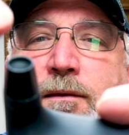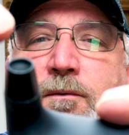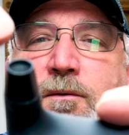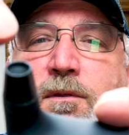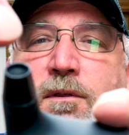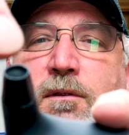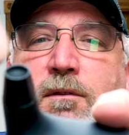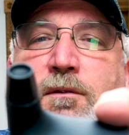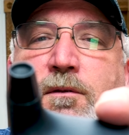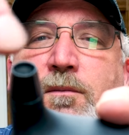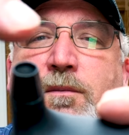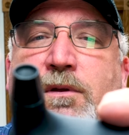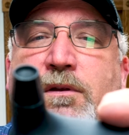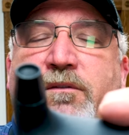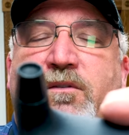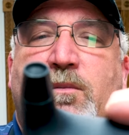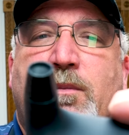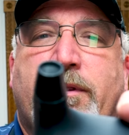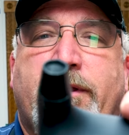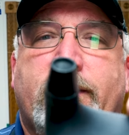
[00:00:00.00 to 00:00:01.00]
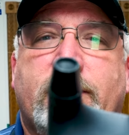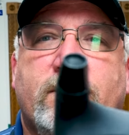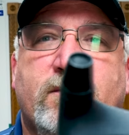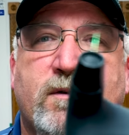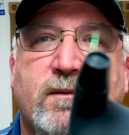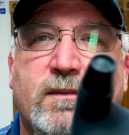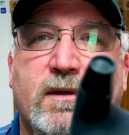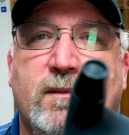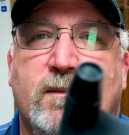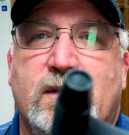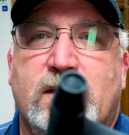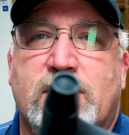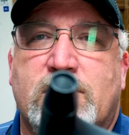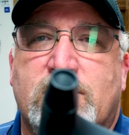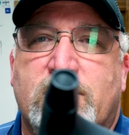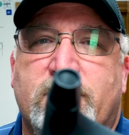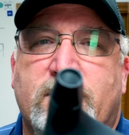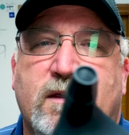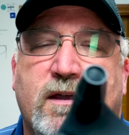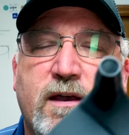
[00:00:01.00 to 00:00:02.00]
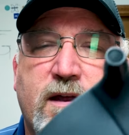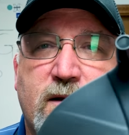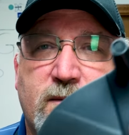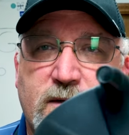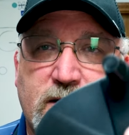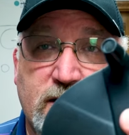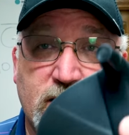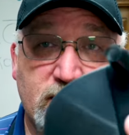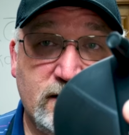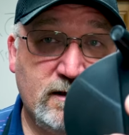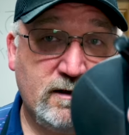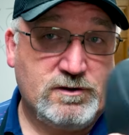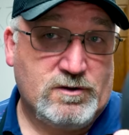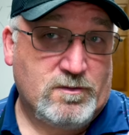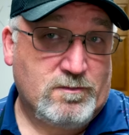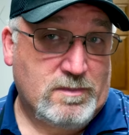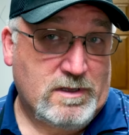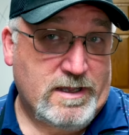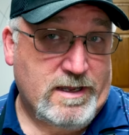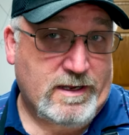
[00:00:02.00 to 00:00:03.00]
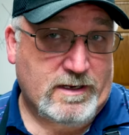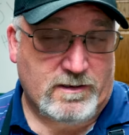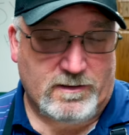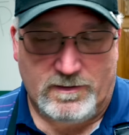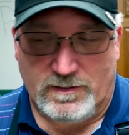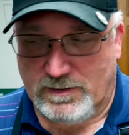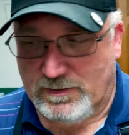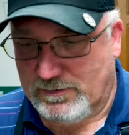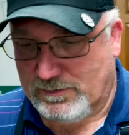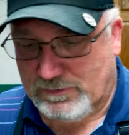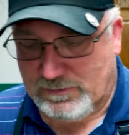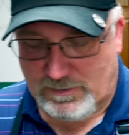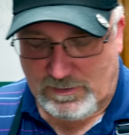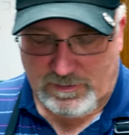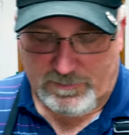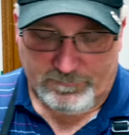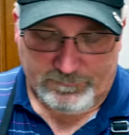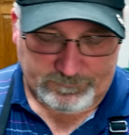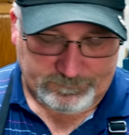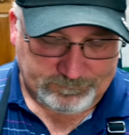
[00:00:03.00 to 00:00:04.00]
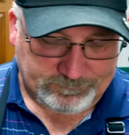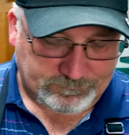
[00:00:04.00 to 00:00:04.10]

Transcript: With a little bit of a black trim, that means you've got it, because these are black on the inside.